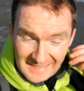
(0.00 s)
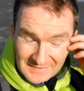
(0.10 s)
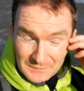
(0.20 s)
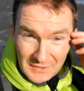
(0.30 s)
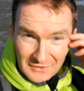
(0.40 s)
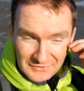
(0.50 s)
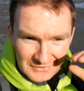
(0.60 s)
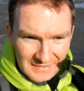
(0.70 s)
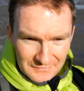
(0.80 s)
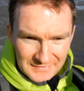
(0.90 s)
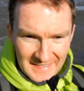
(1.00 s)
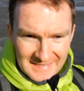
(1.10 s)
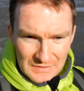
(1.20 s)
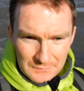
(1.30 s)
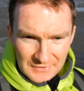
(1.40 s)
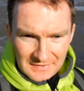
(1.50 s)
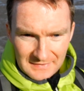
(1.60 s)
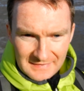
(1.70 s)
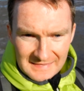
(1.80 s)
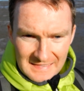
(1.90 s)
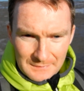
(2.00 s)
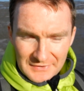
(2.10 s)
day because the tide comes in and